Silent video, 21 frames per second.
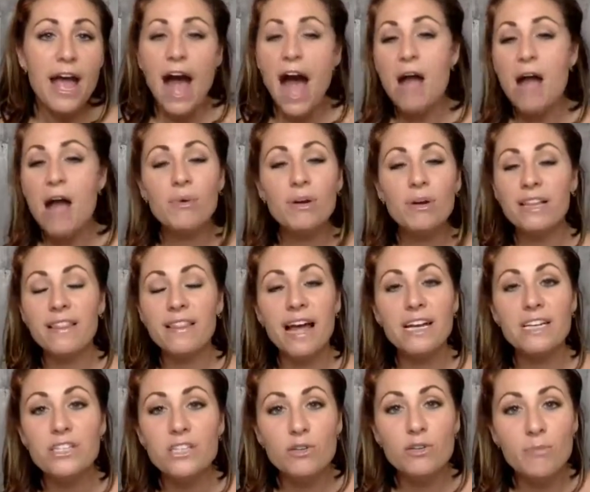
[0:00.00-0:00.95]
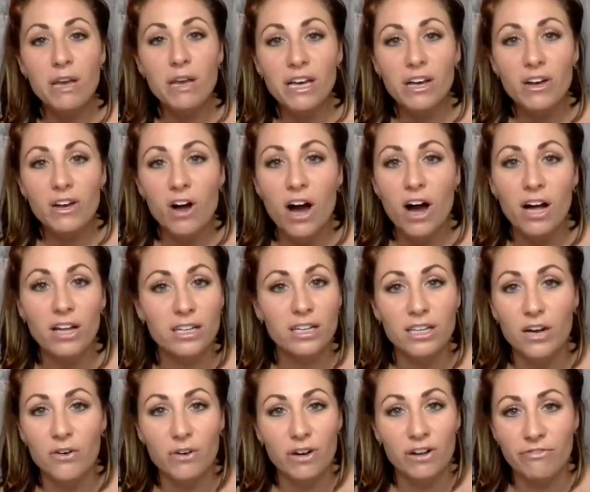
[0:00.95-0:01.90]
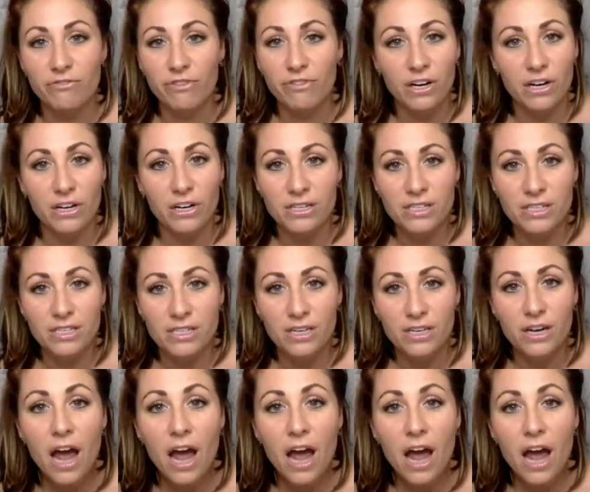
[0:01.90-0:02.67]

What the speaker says: I wouldn't let you make a call alone at first.